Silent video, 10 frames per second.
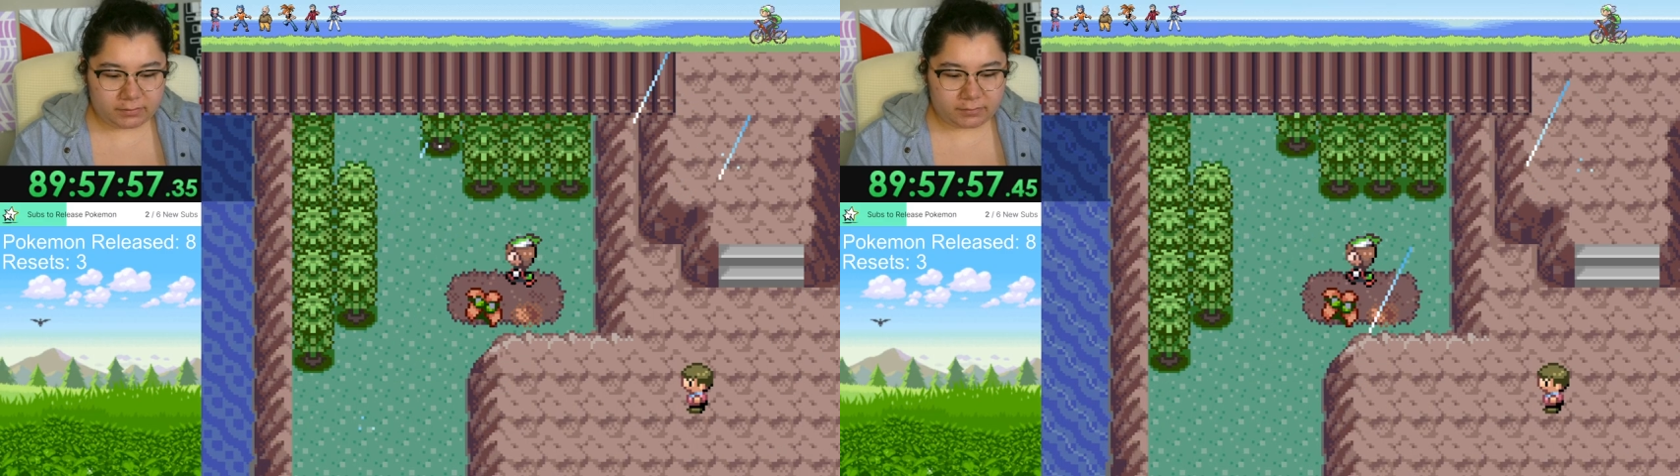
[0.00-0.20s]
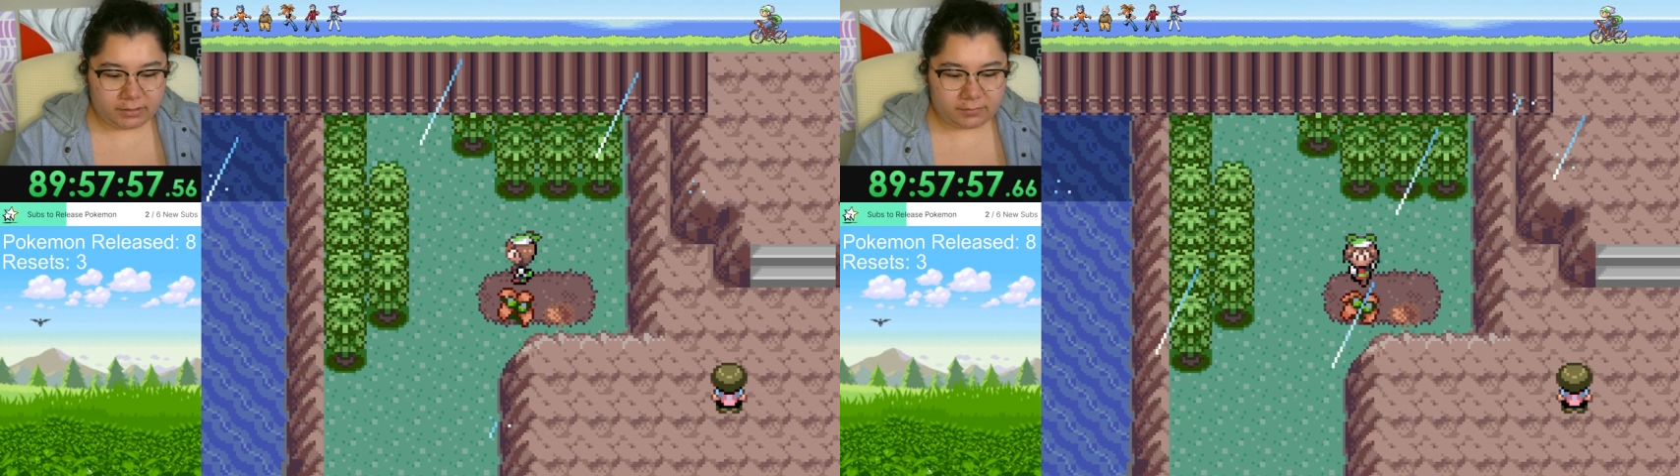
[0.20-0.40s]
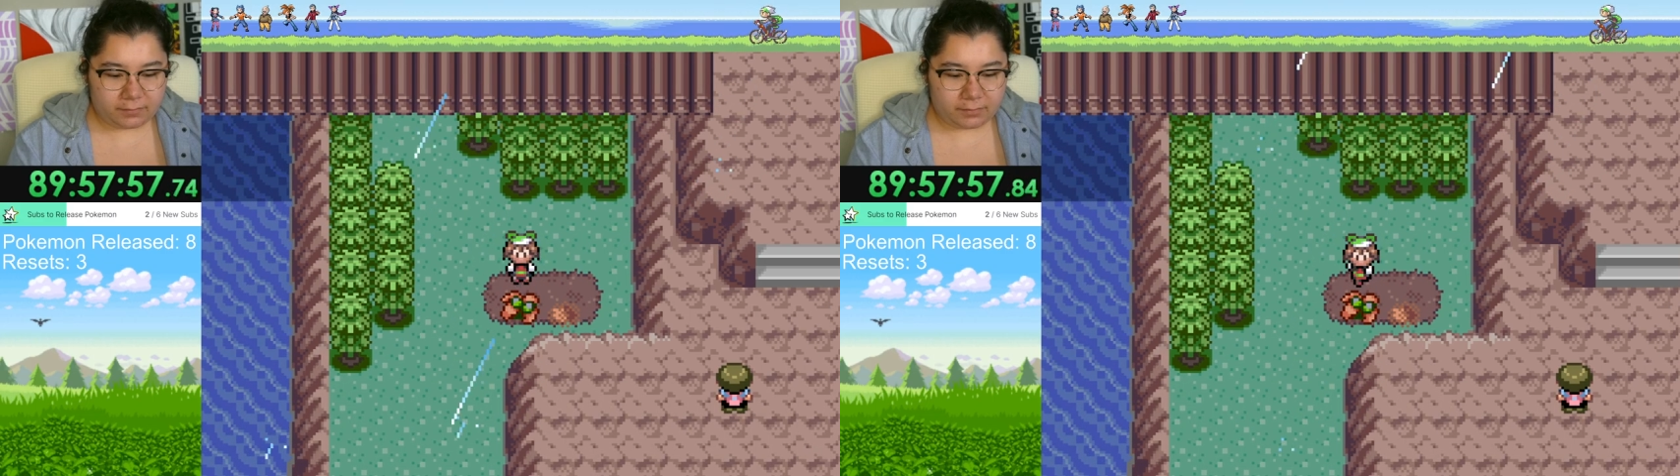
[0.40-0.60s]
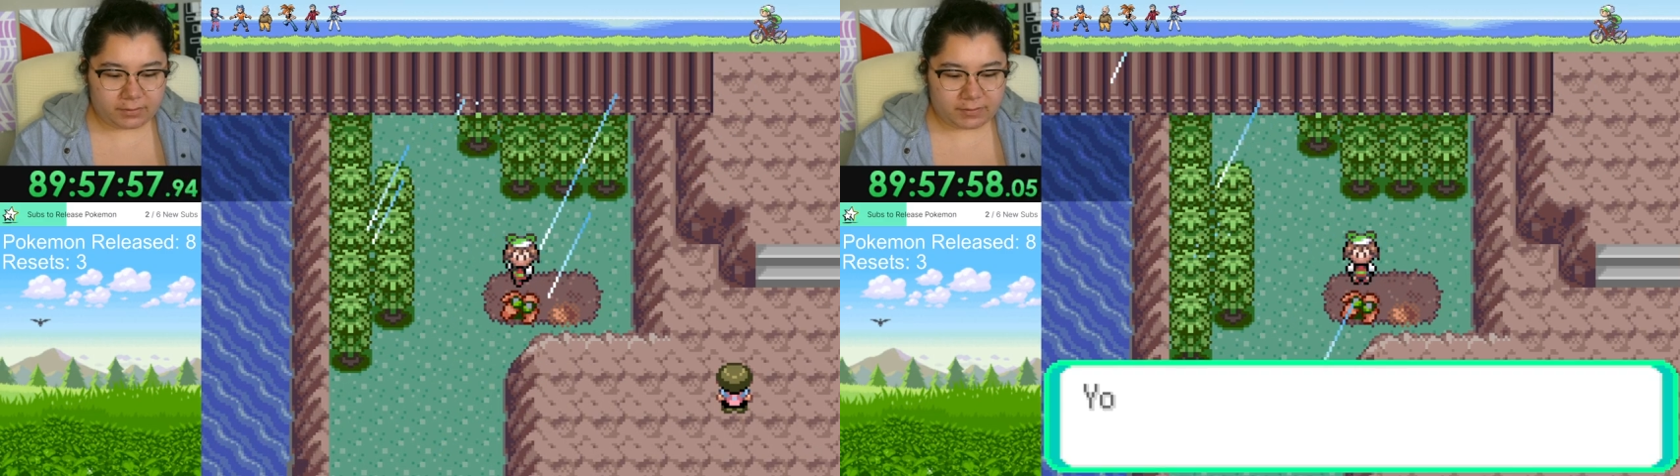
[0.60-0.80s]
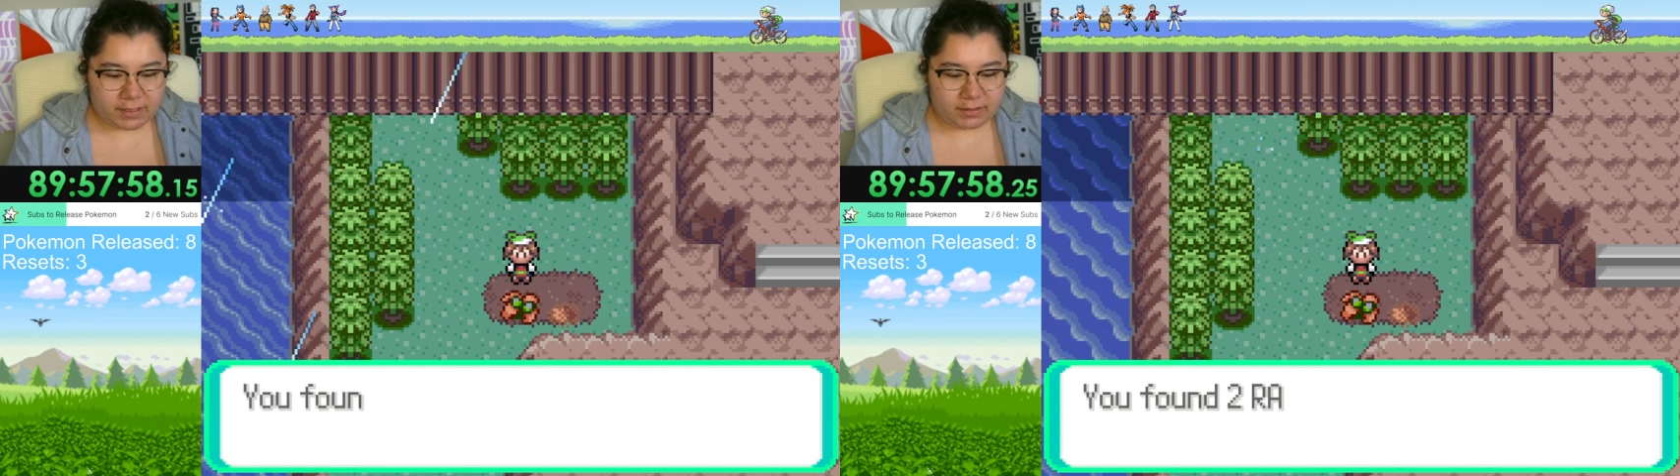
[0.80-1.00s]

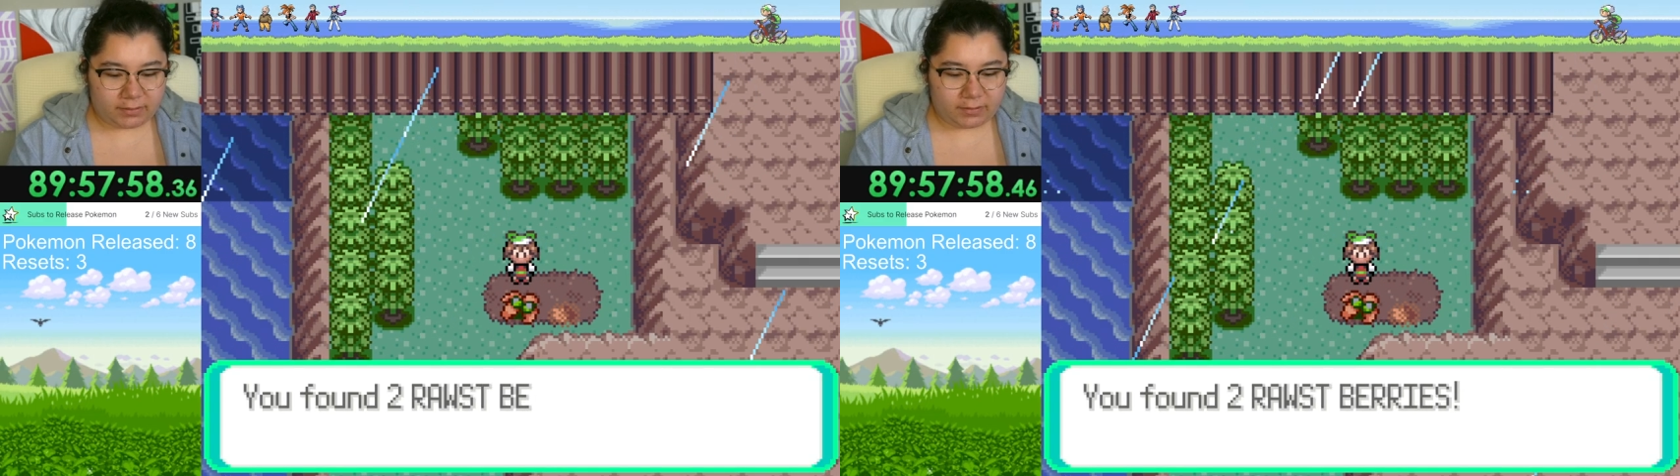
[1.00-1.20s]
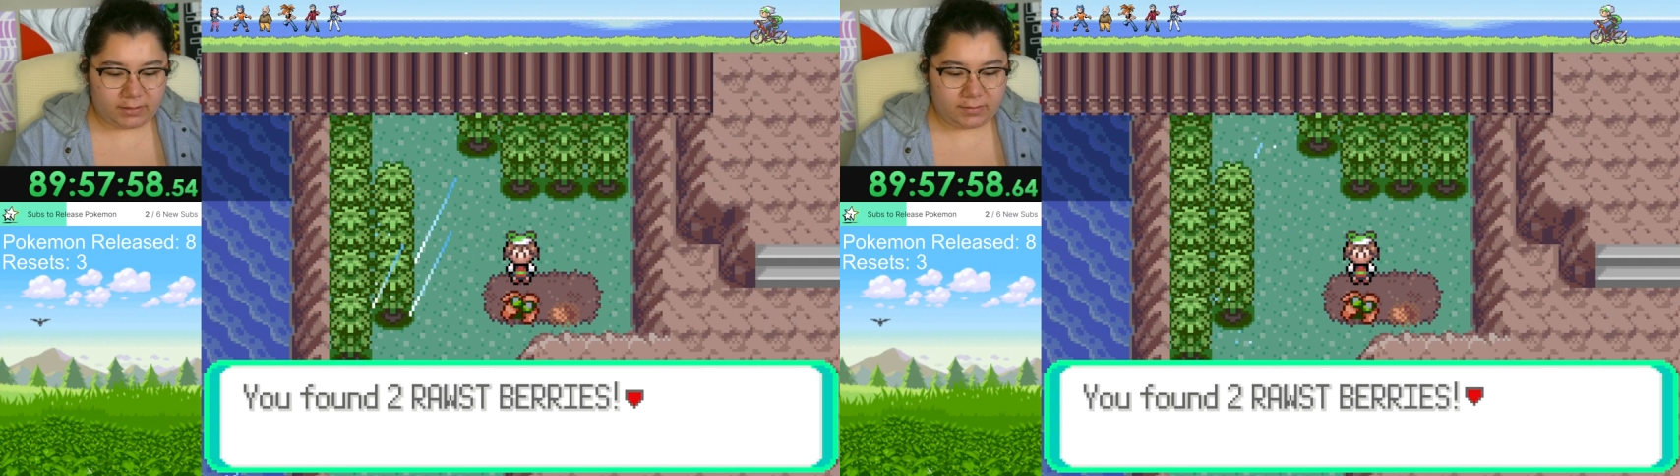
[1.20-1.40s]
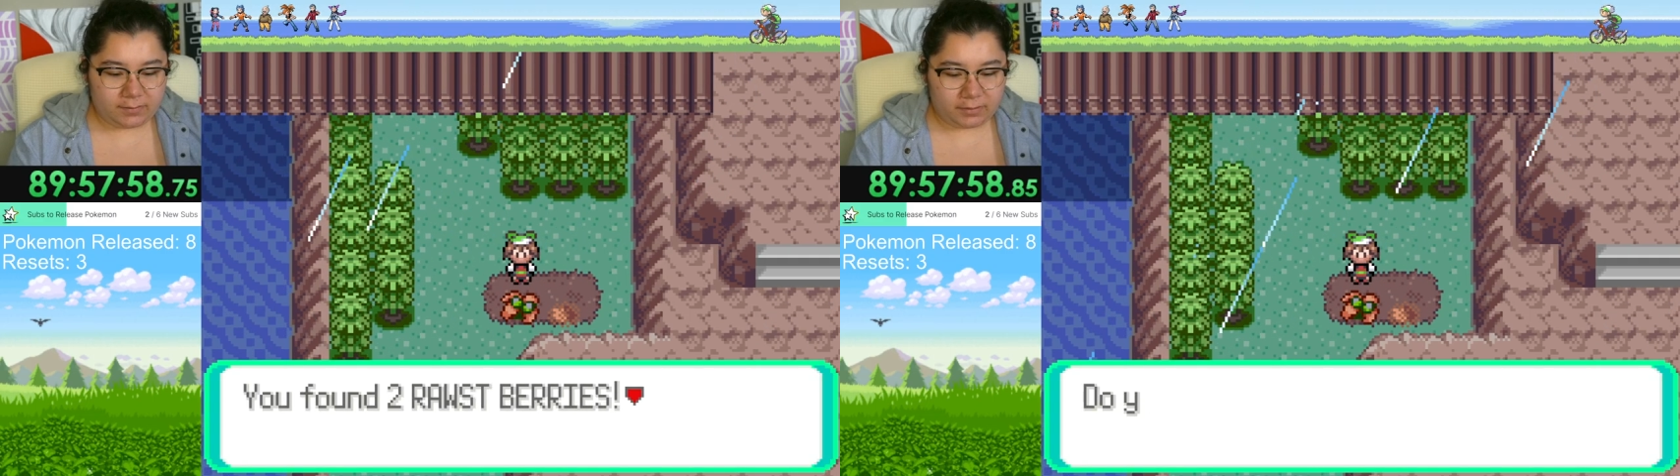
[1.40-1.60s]
reinforced that theme